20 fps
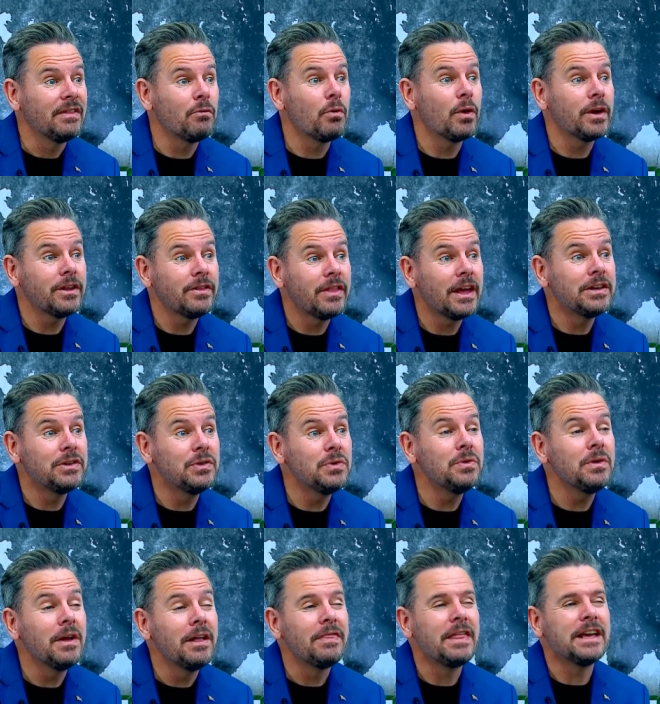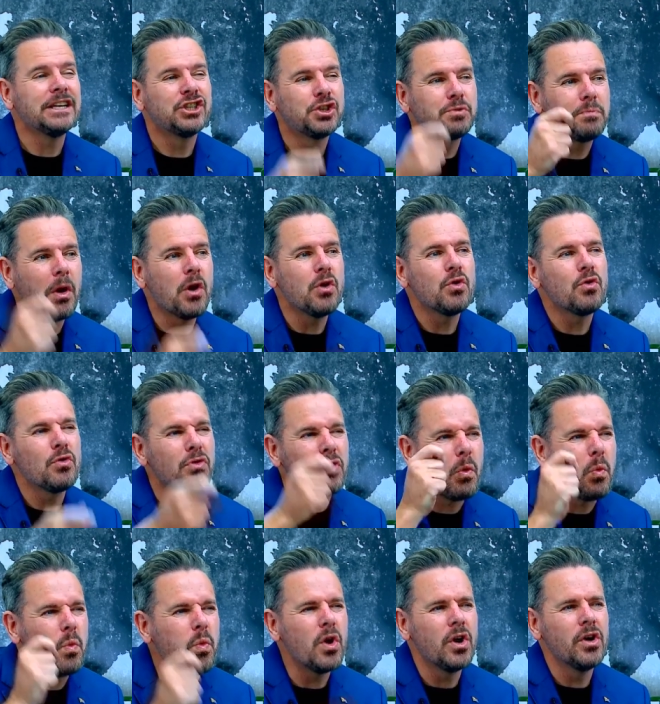What did they do? They spoke
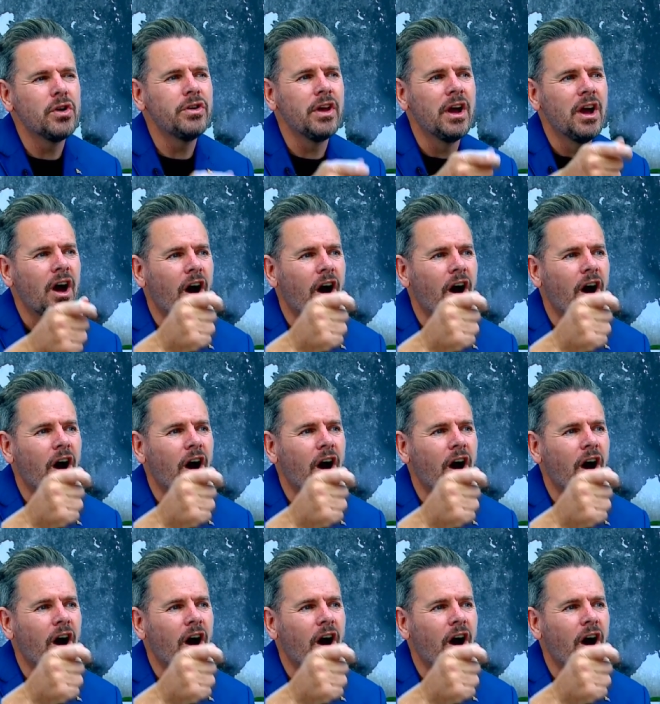the word